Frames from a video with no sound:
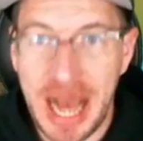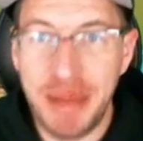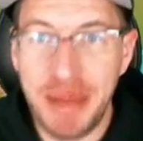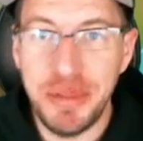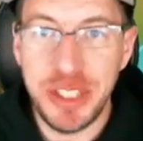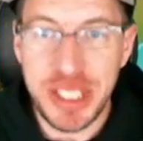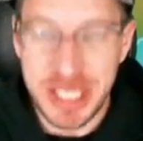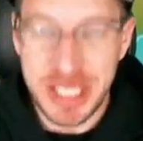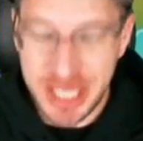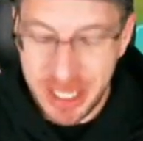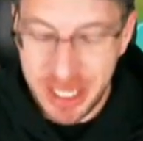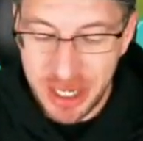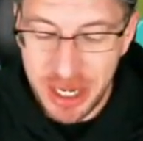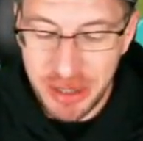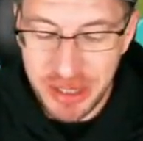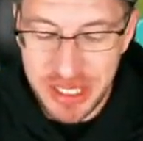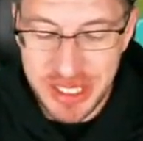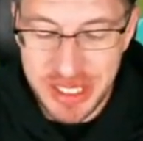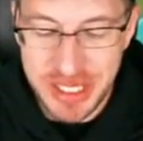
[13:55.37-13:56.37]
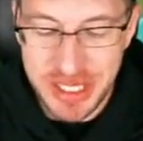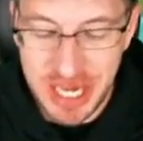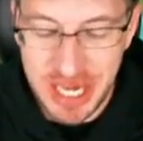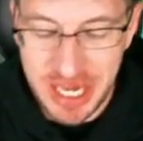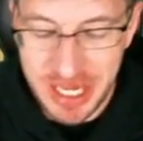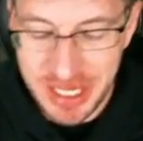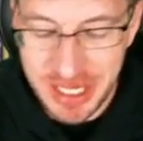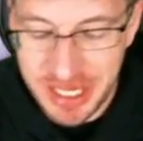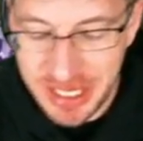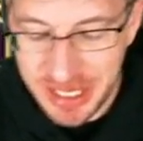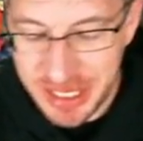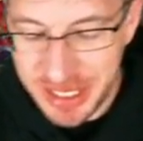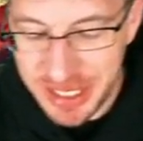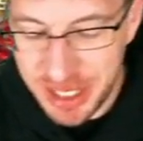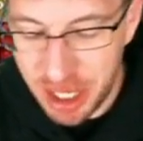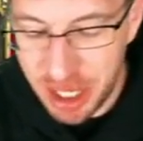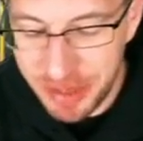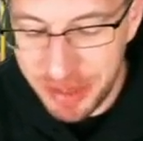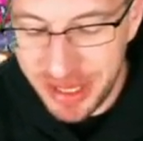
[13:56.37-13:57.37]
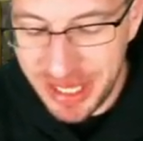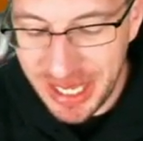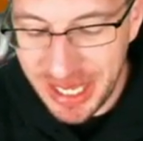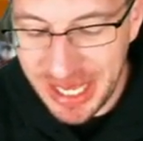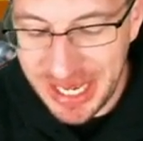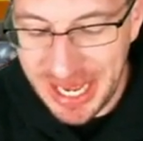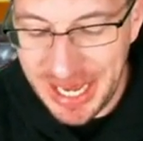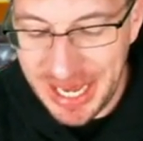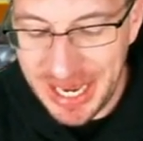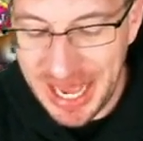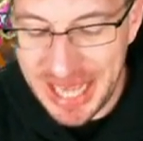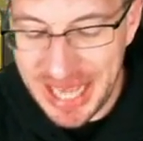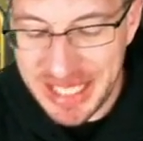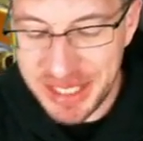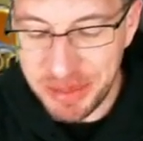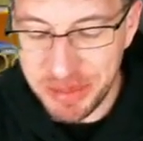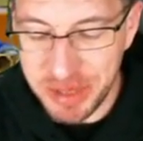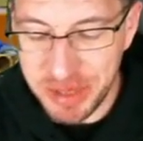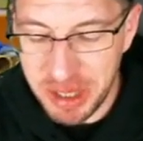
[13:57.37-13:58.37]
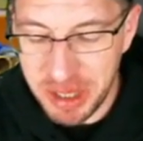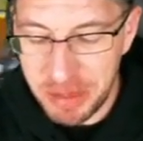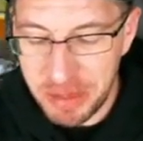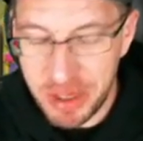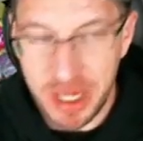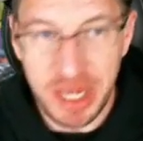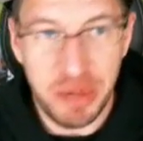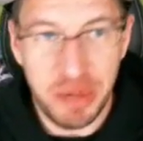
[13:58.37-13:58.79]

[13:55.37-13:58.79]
I'm just clearing out this uh, this army thing, and it had some lumber.